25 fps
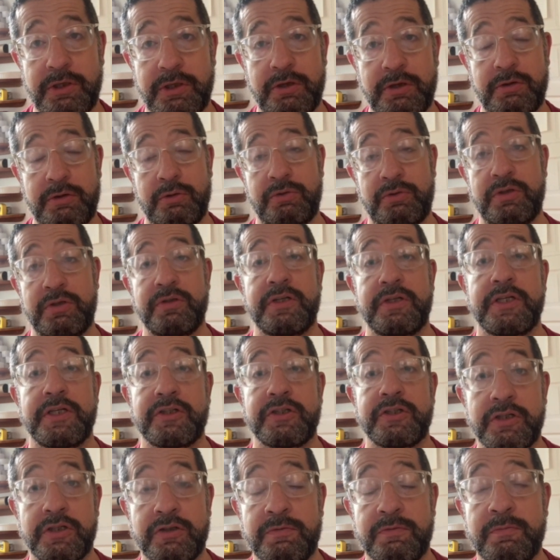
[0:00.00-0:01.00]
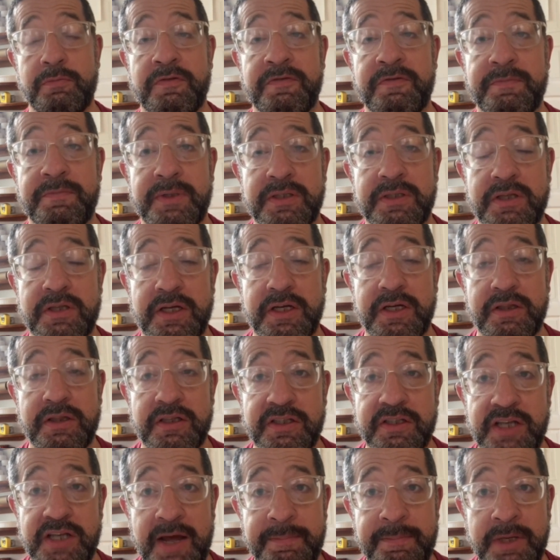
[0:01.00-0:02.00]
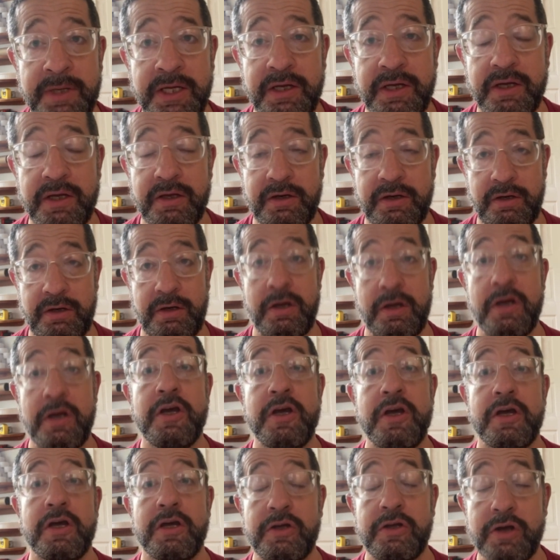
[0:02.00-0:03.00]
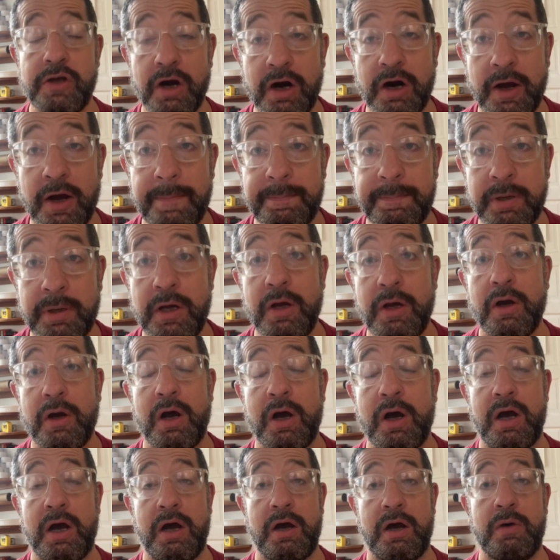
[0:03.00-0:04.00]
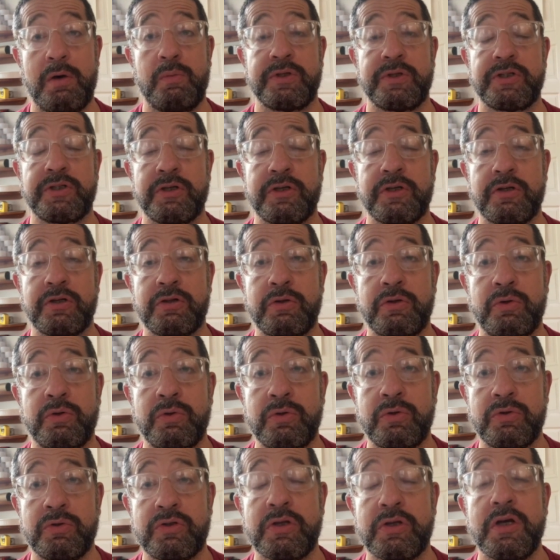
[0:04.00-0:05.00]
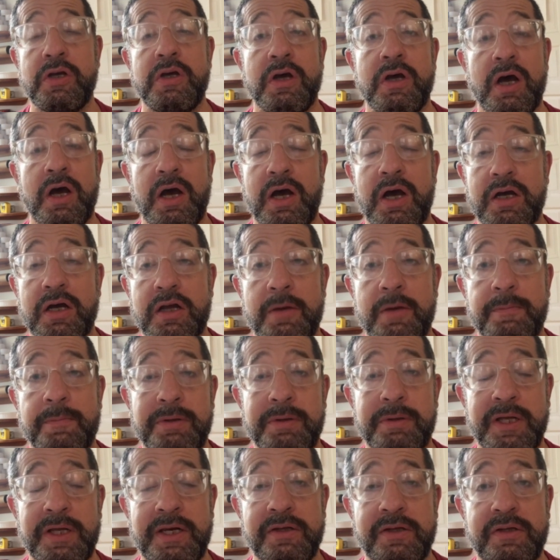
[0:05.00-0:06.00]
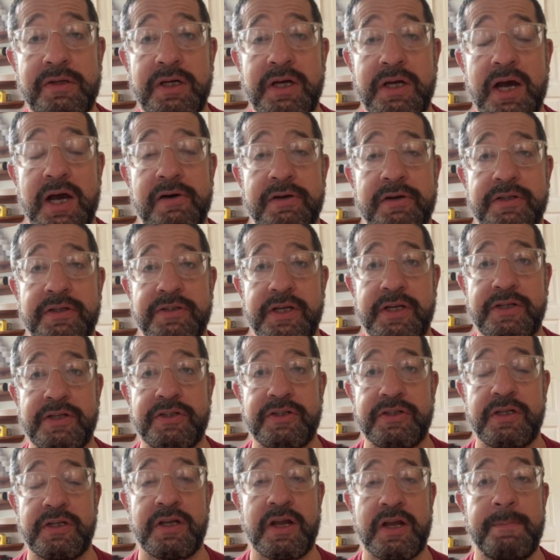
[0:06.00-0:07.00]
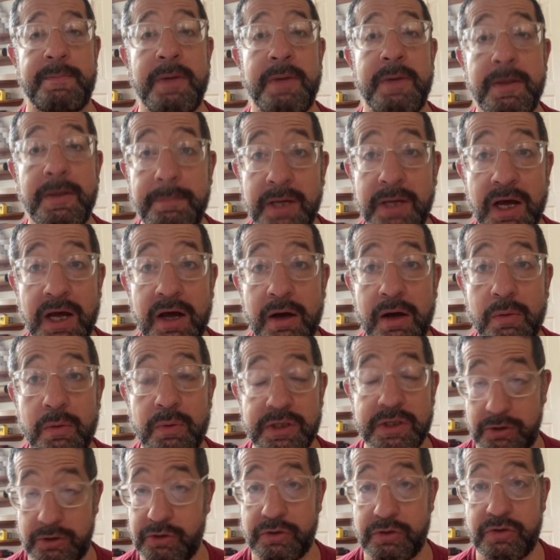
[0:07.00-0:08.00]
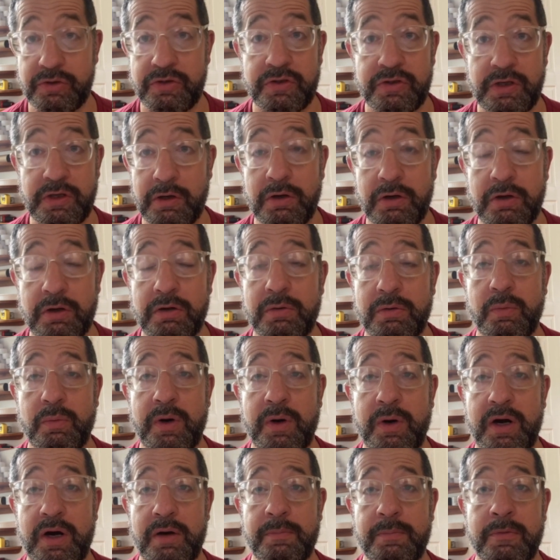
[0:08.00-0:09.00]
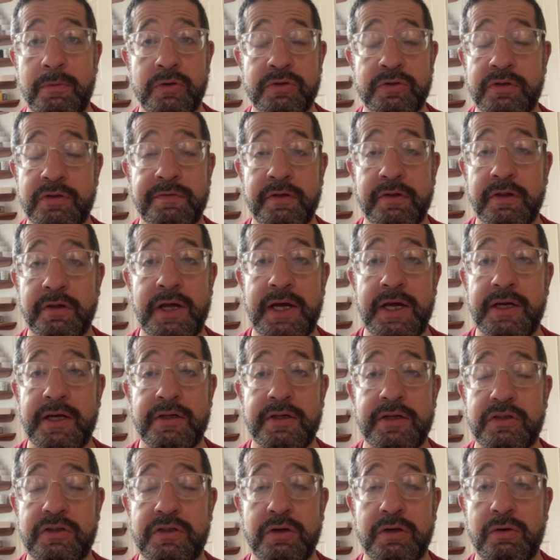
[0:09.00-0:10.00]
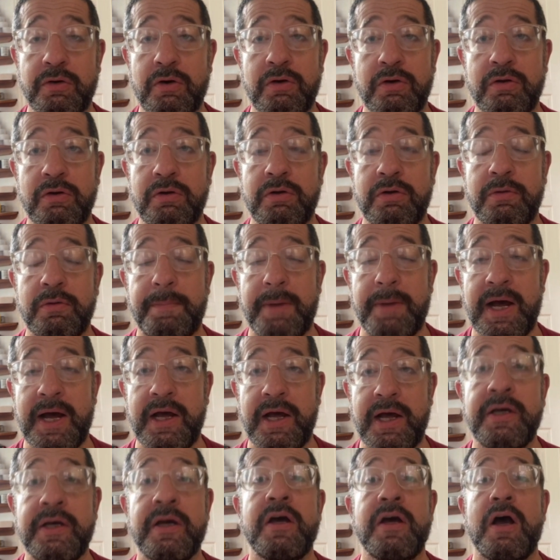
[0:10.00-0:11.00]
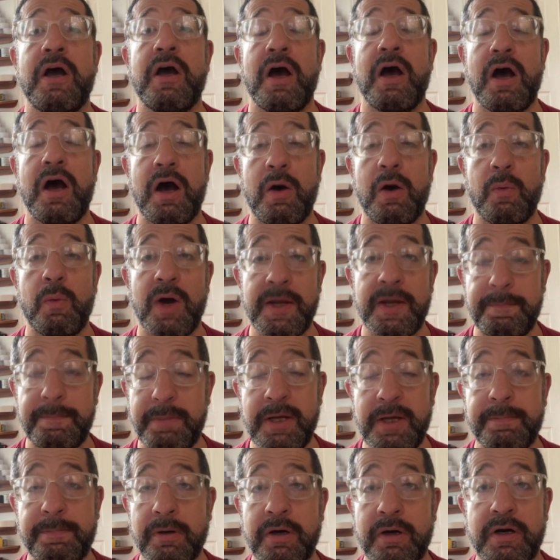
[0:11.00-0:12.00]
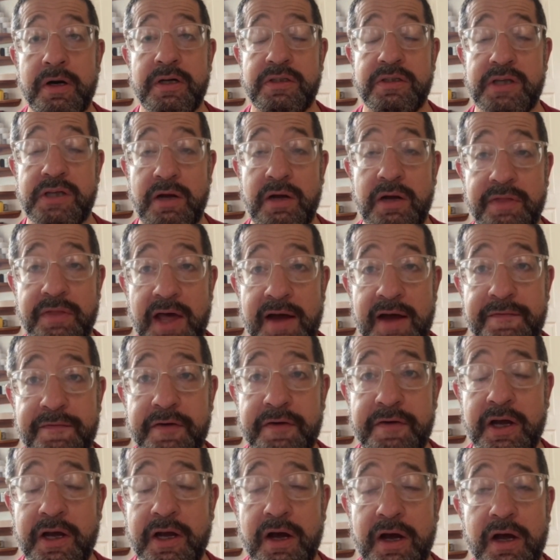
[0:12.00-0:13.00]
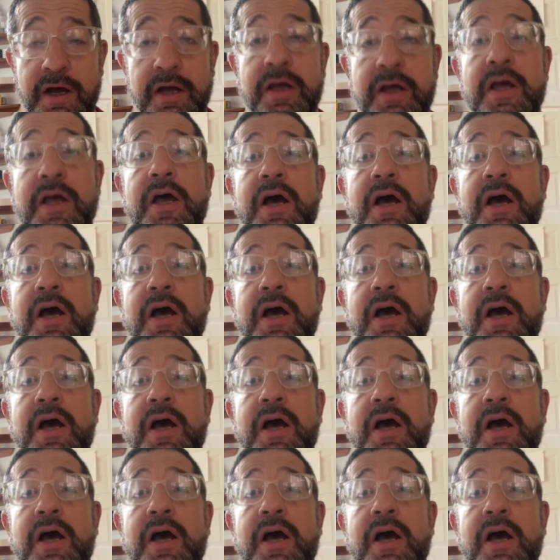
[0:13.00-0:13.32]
includes indigenous movements like the Sami in Europe, which includes completing decolonization in Namibia, which is still where most of the land is still owned by white people, are in South Africa,